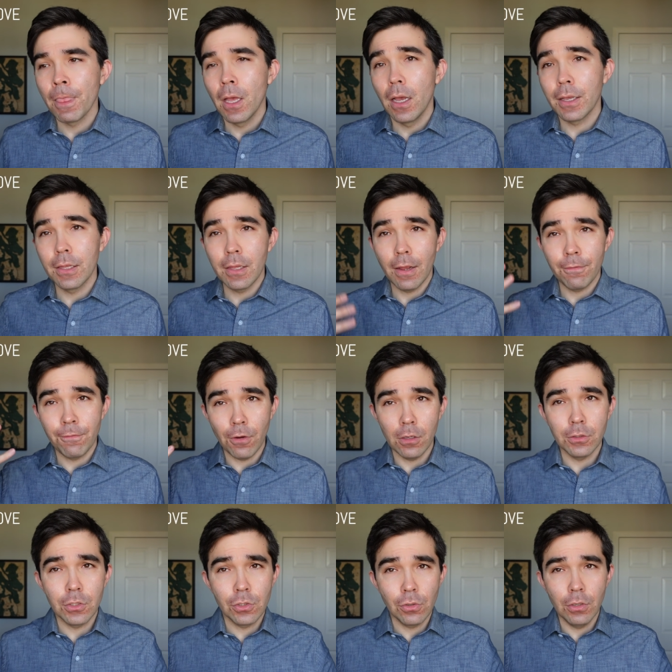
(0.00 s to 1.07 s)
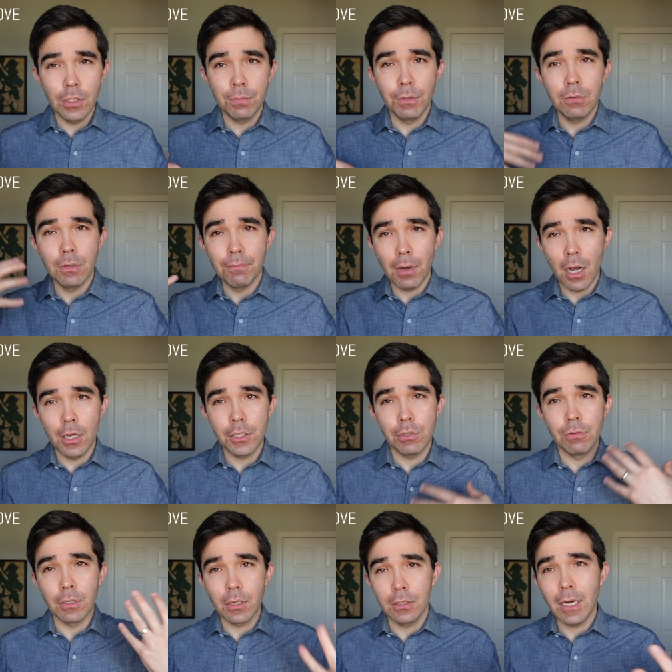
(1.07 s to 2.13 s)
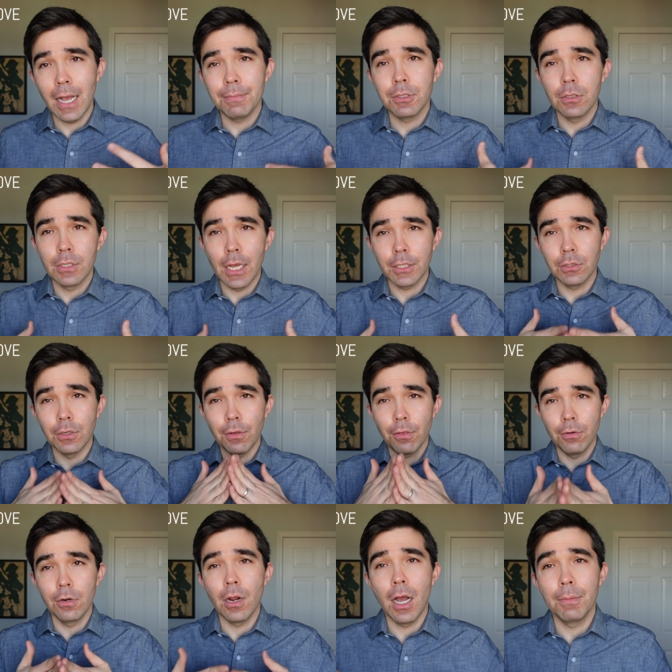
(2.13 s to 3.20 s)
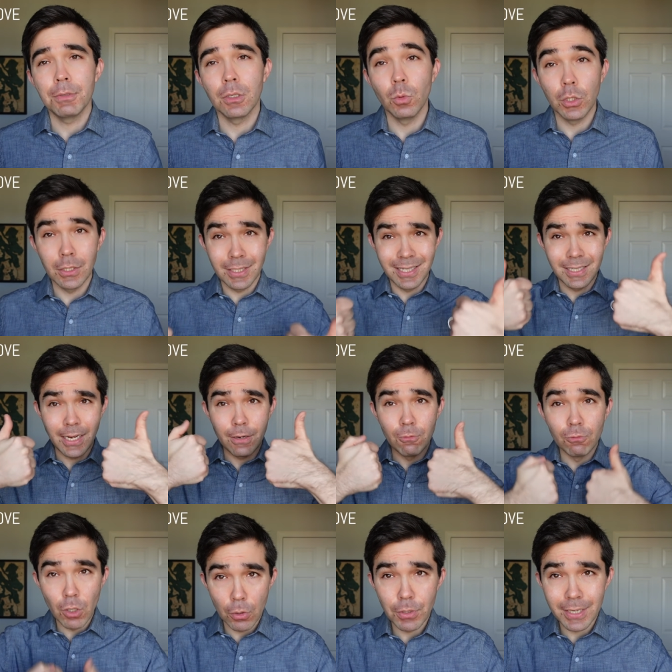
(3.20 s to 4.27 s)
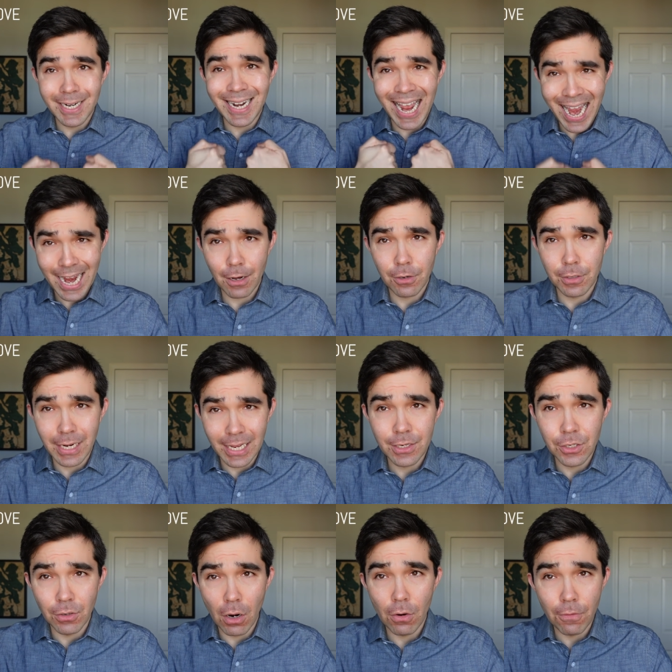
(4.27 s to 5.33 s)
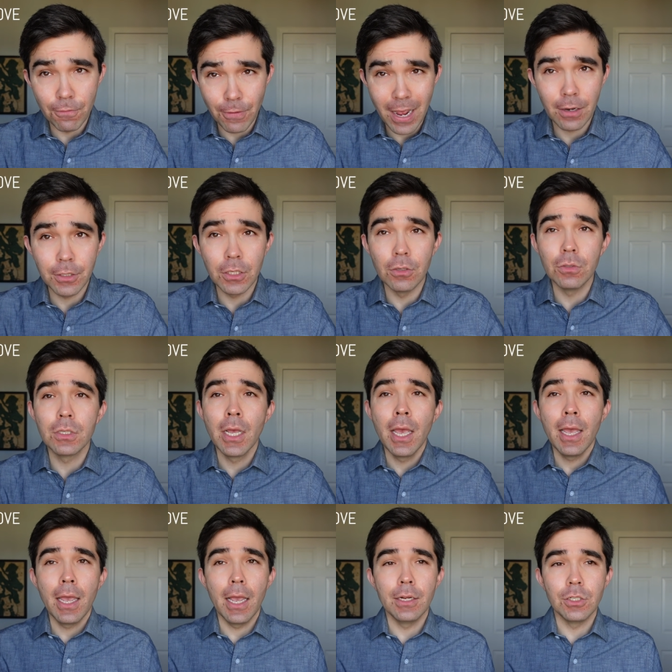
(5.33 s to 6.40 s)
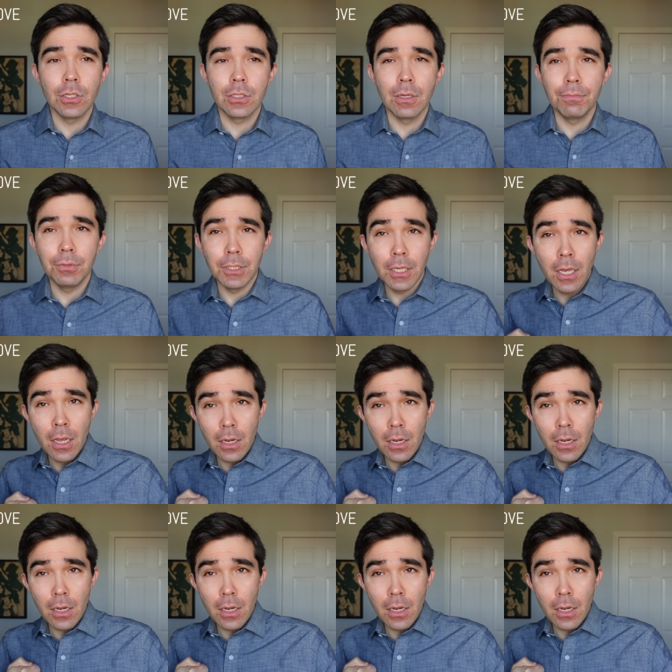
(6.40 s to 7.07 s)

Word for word: Again, that false choice between posture and collapse, there's actually a third option, which is to stay rooted and anchored in your own values and just simply